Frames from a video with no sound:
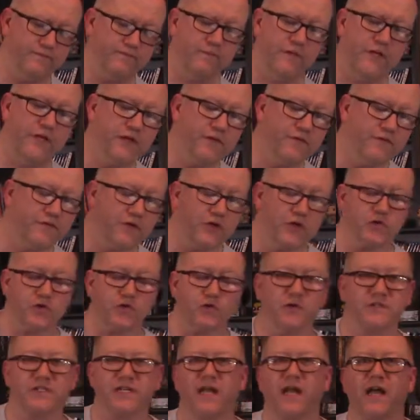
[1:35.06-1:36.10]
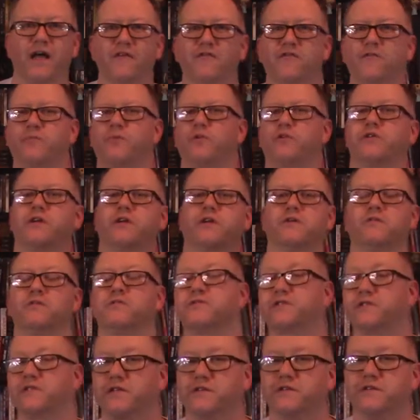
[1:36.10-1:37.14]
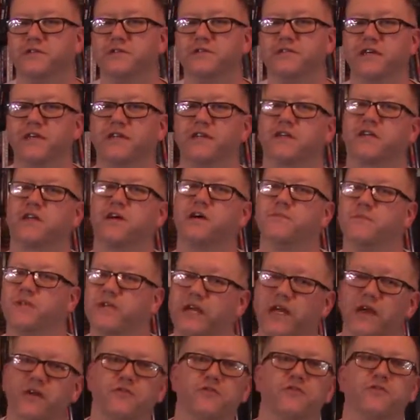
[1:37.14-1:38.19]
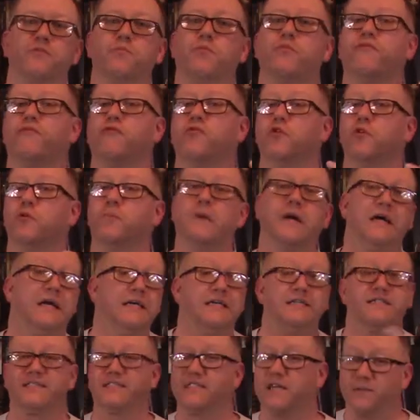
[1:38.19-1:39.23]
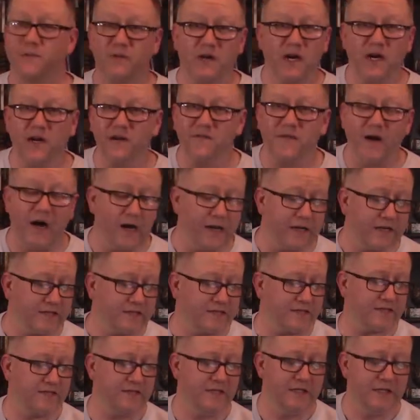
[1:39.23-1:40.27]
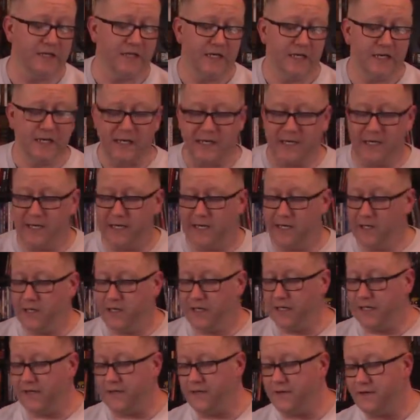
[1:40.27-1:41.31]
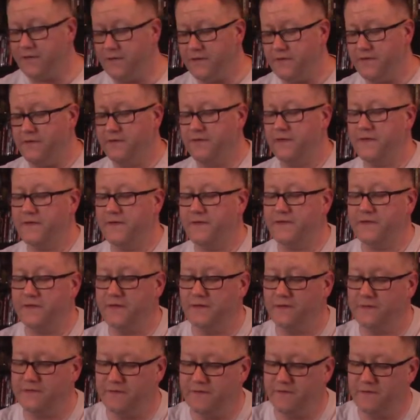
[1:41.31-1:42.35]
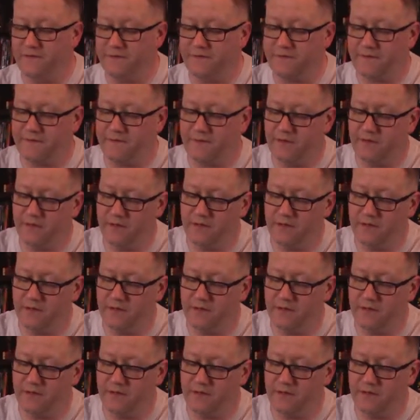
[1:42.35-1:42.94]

individuals that have a particular skill set to come together to perform some kind of heist. And in this instance,